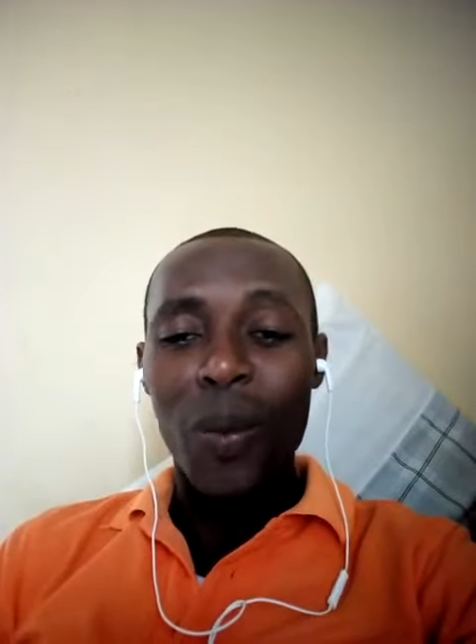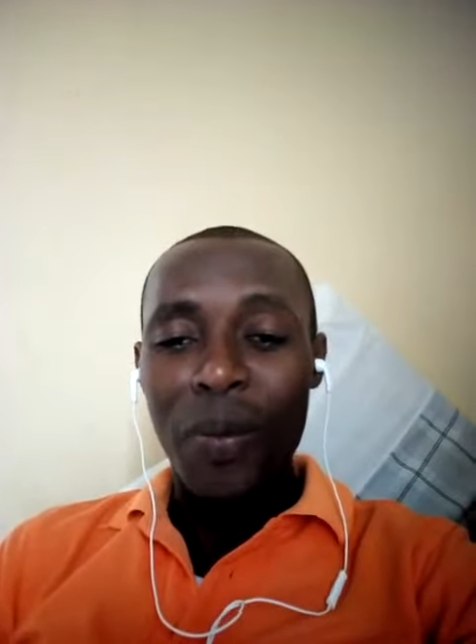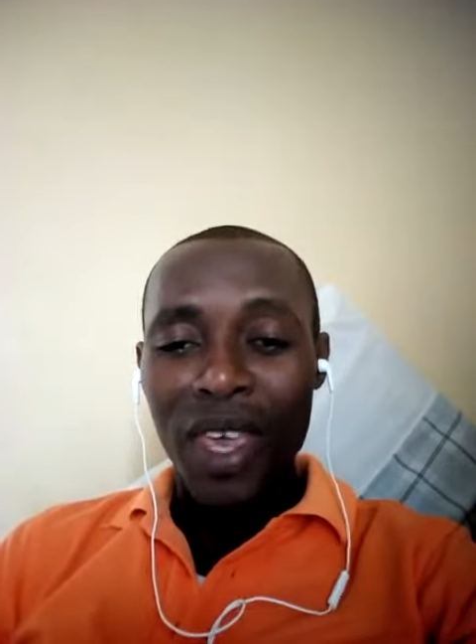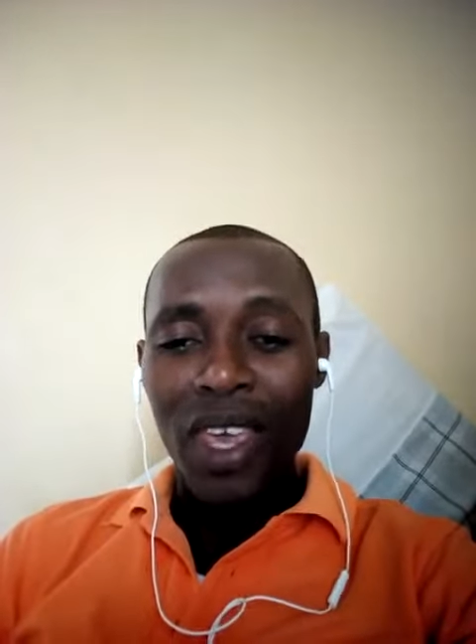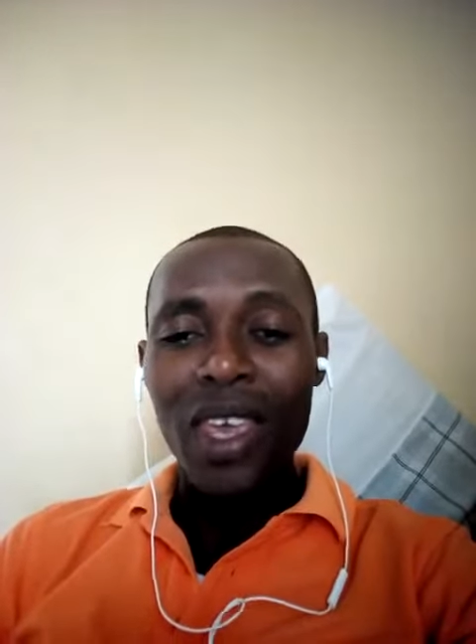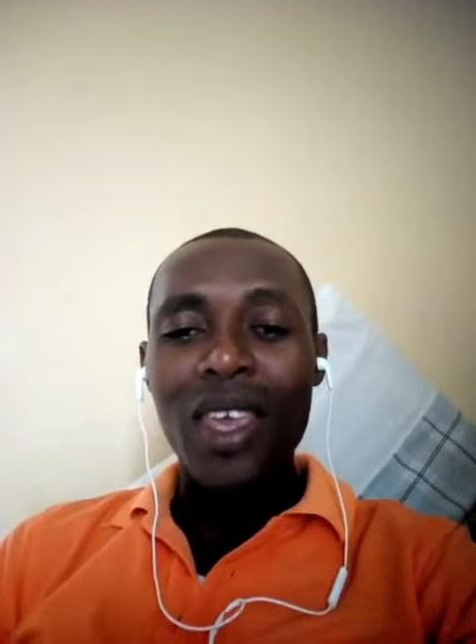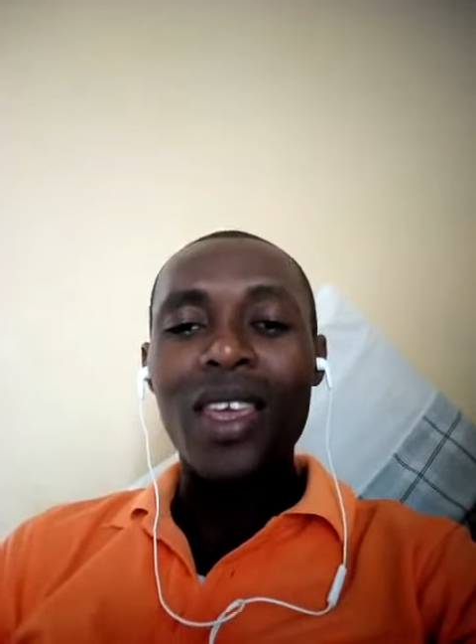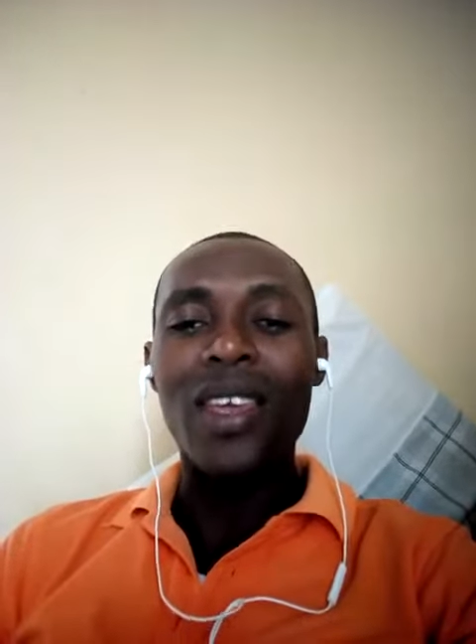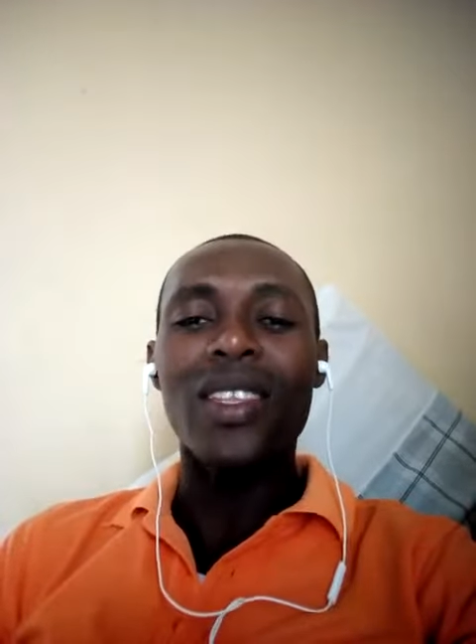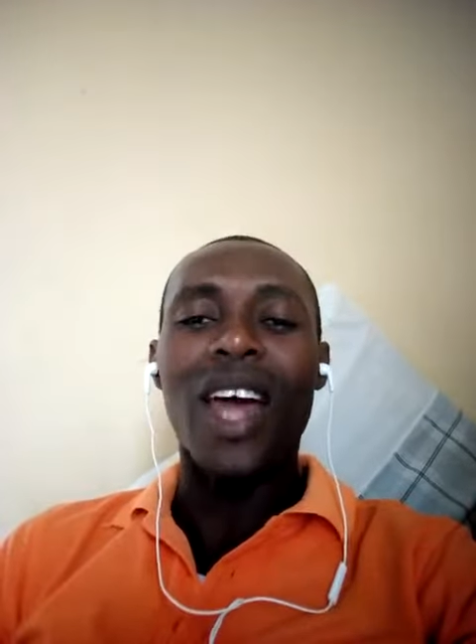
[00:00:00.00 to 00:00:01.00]

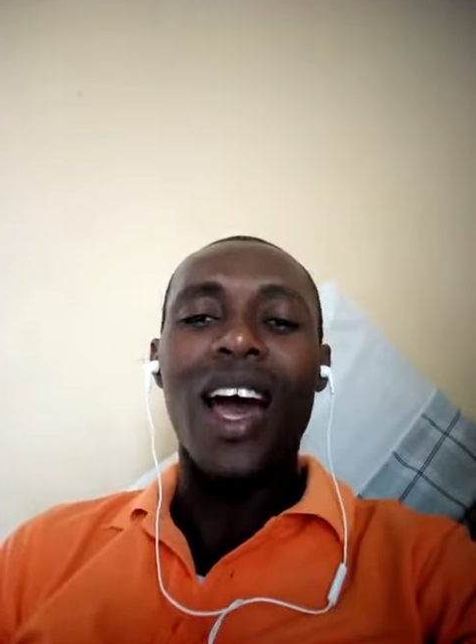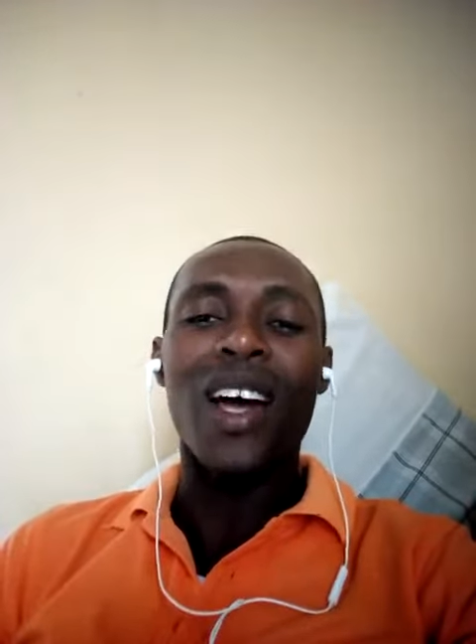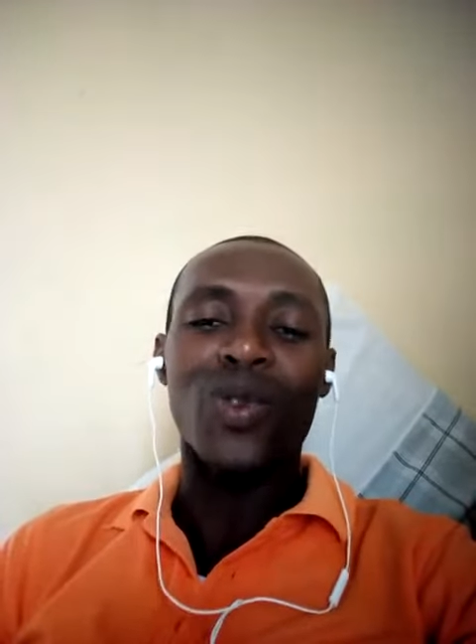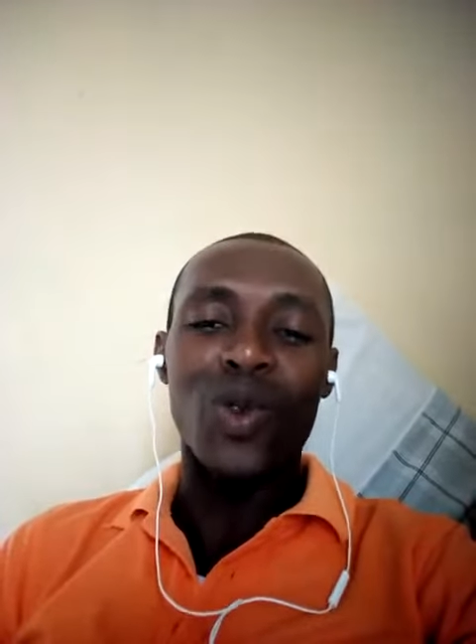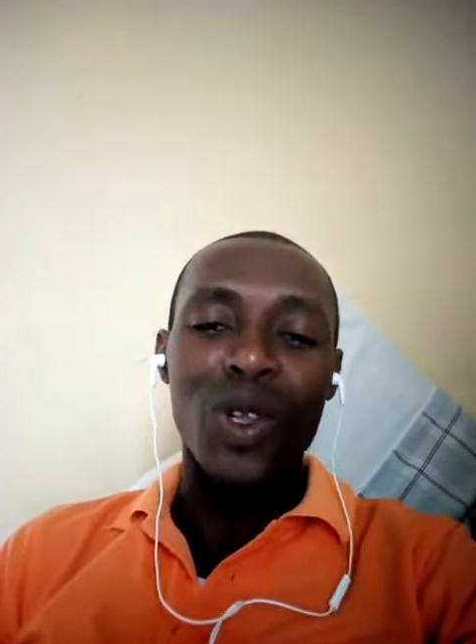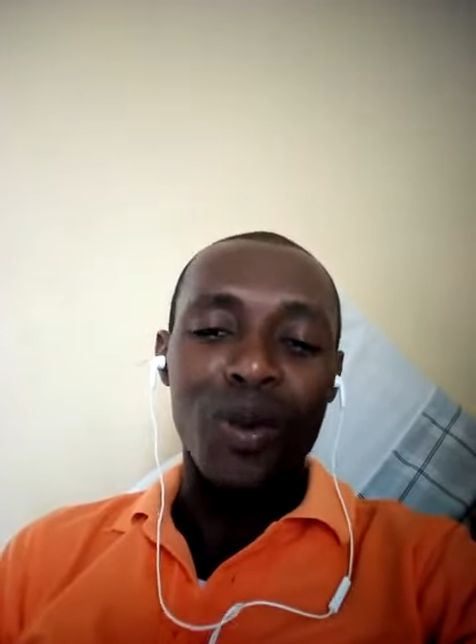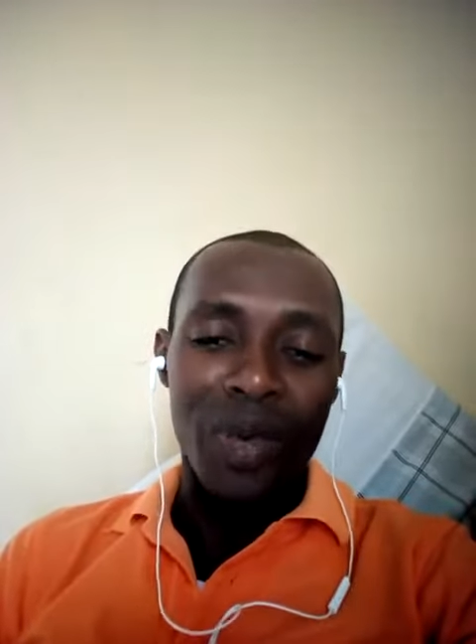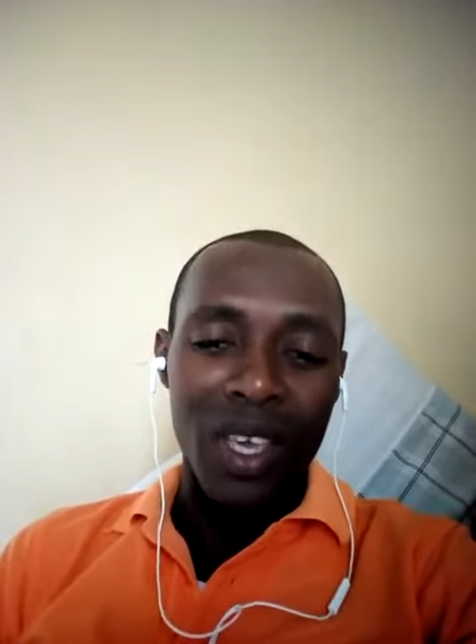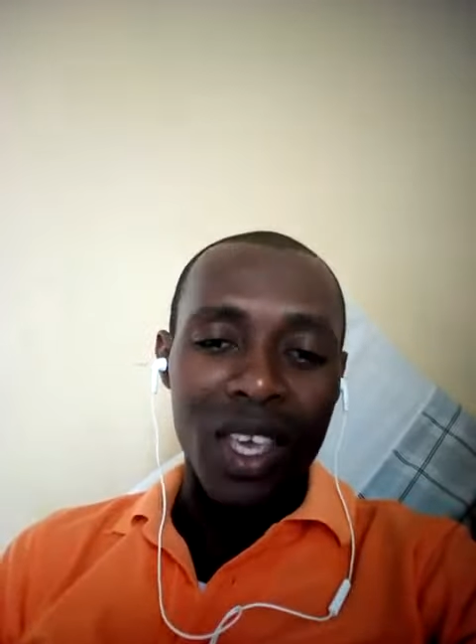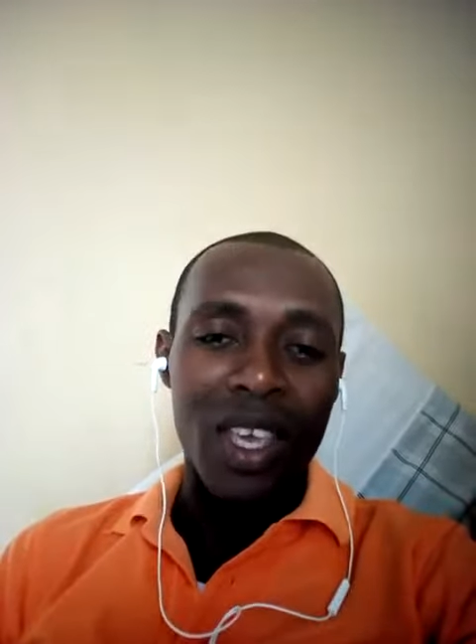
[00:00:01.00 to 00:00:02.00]
be, that will
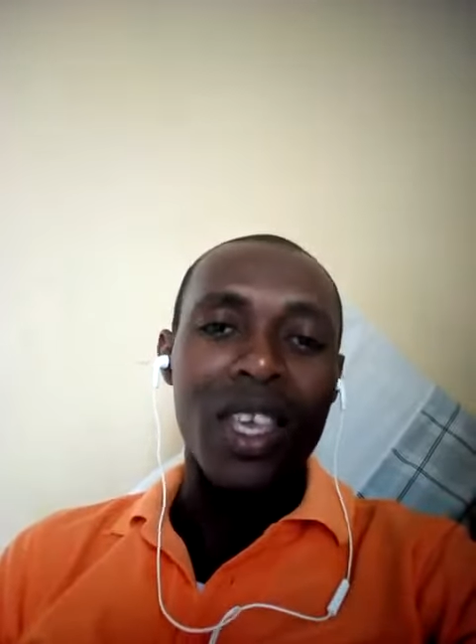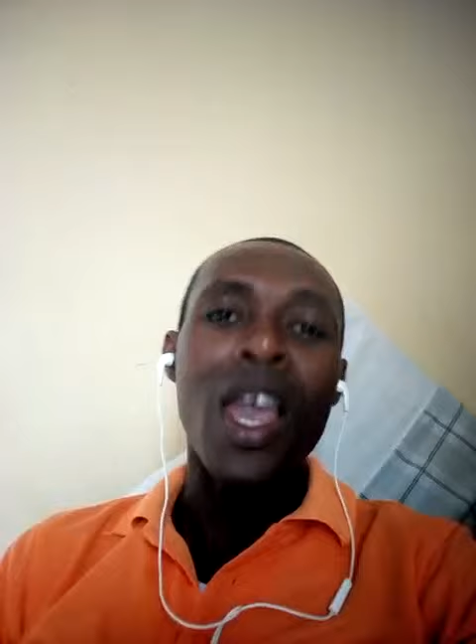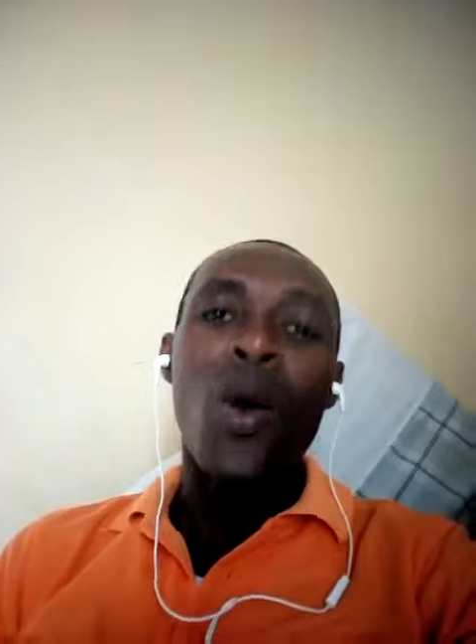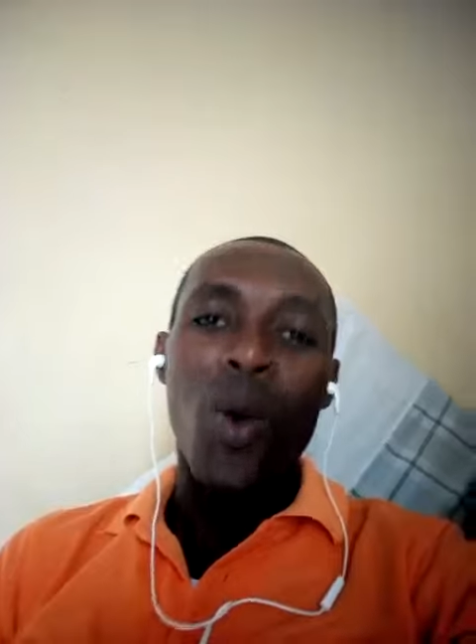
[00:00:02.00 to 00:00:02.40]
be,